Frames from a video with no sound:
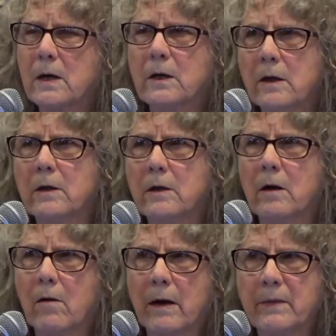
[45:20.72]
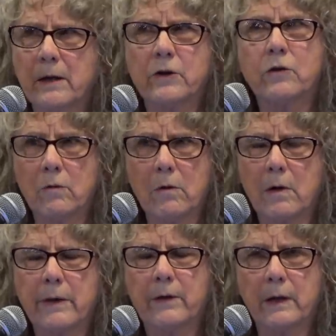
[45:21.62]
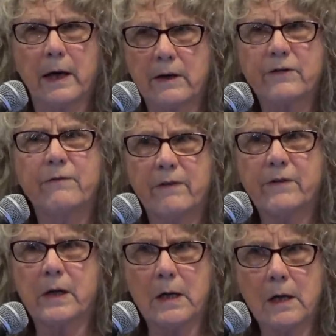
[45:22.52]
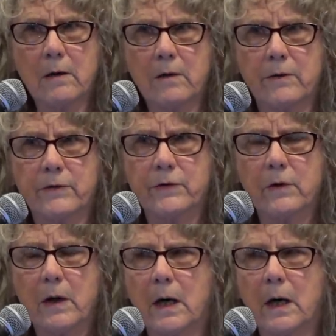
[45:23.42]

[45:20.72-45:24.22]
you know, I'm not sure. In the last 50 years,